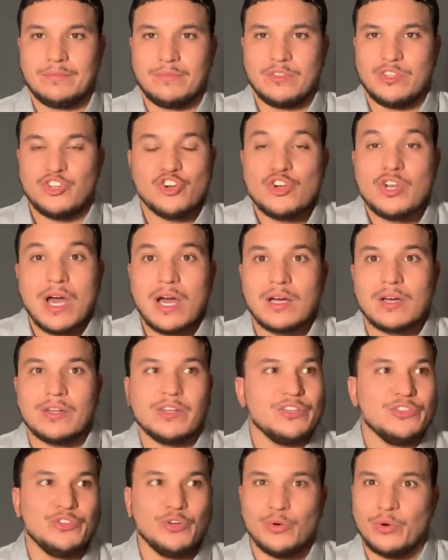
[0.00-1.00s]
you're not going
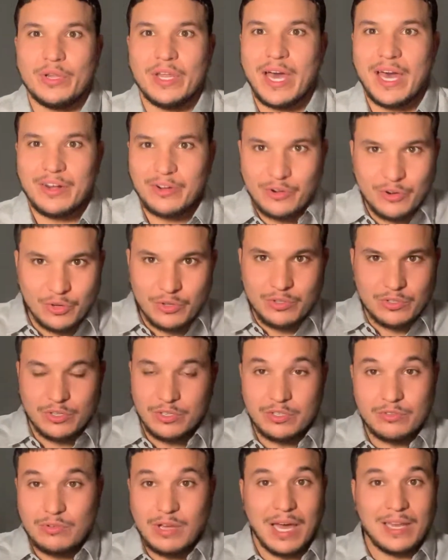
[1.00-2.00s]
to do it. I don't know. You,
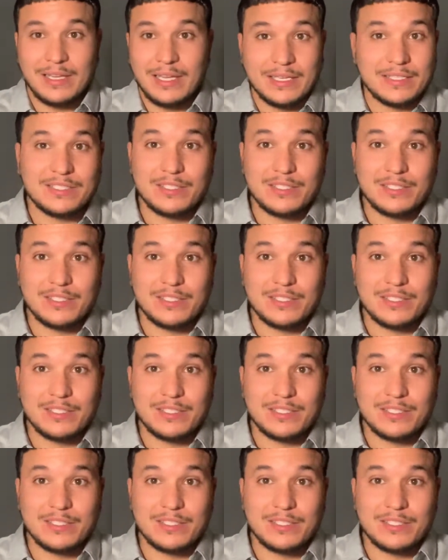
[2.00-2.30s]
you got like